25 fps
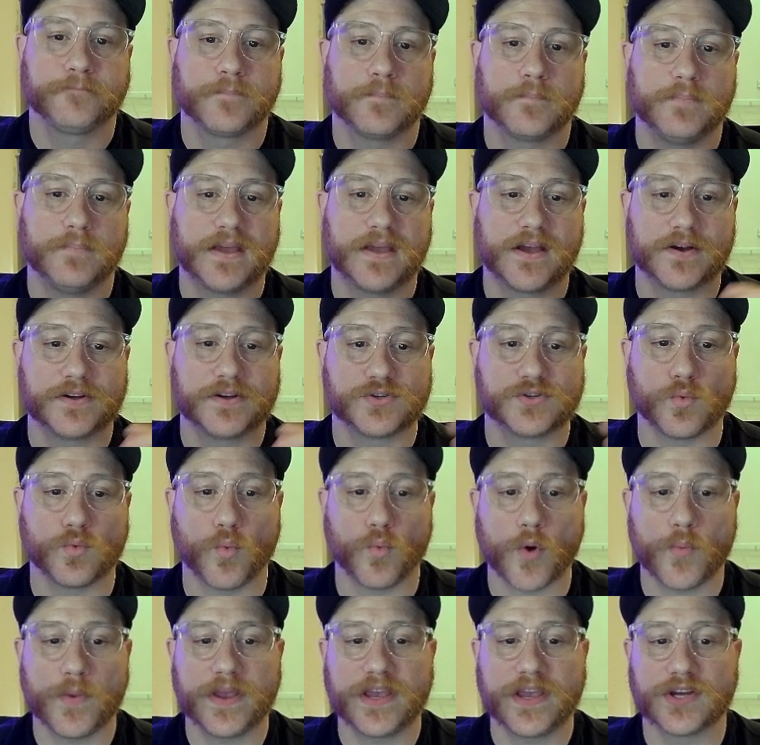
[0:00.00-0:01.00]
because what
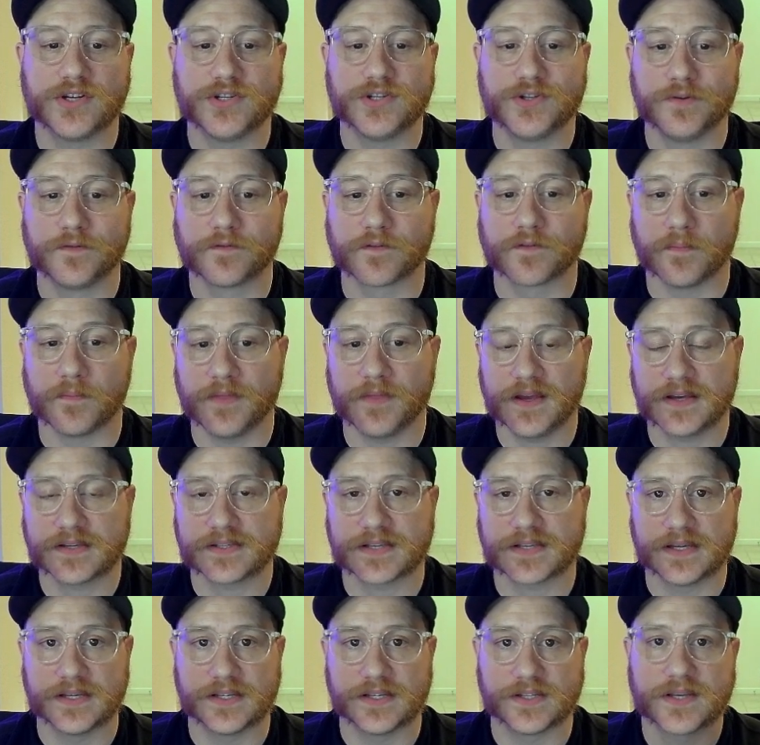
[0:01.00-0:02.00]
we can do from this
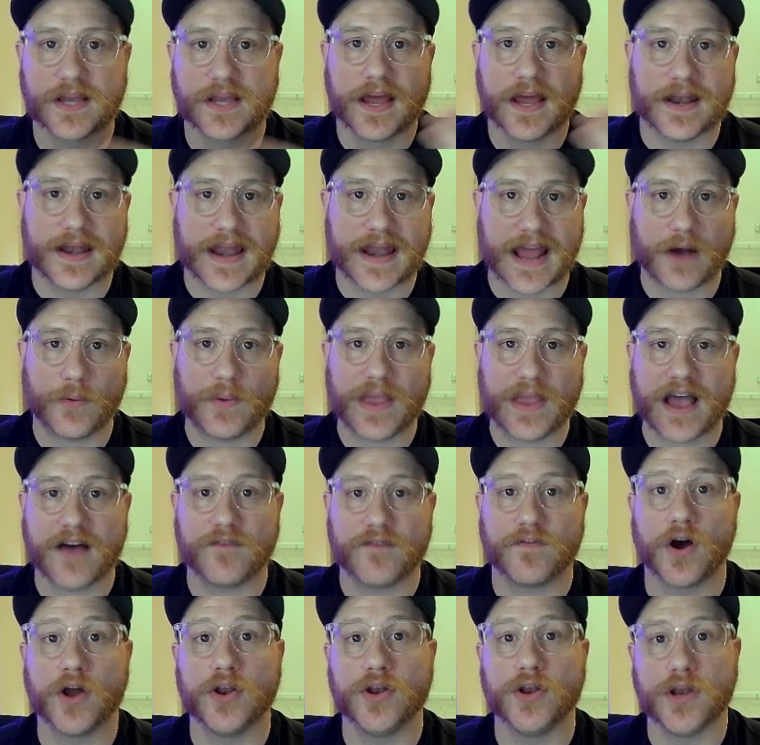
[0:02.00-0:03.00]
is now we have
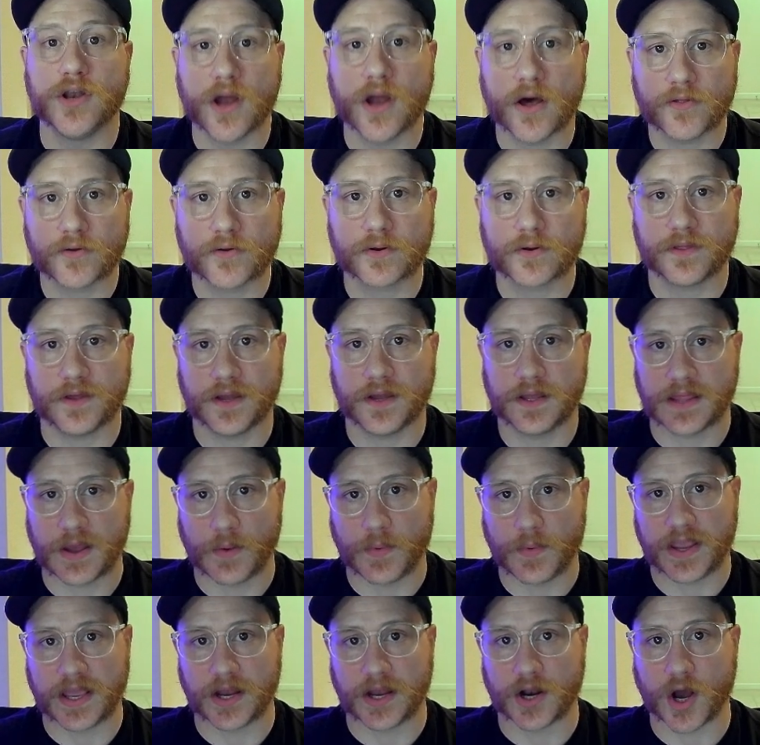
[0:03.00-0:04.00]
another thing that we
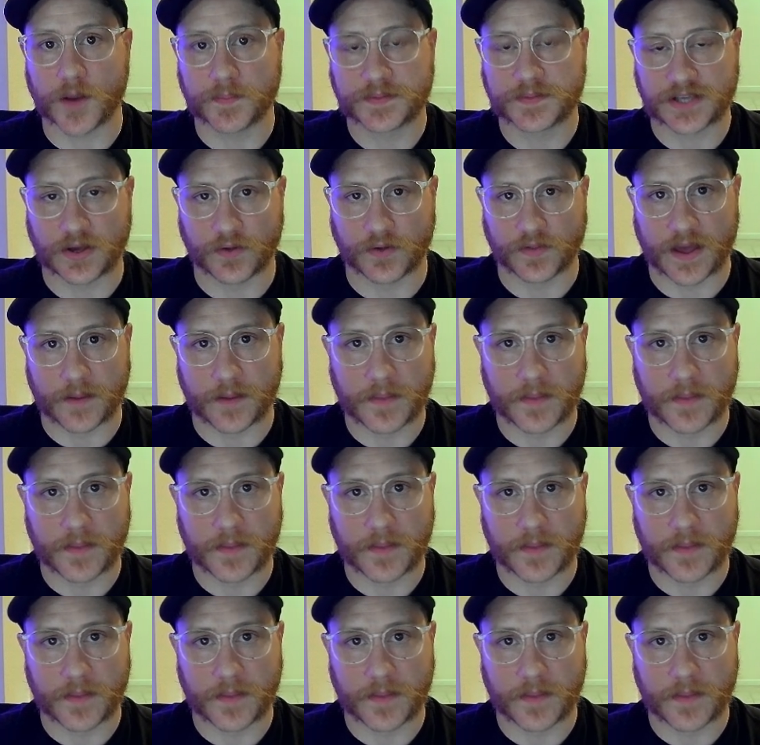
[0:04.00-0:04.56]
can upsell them,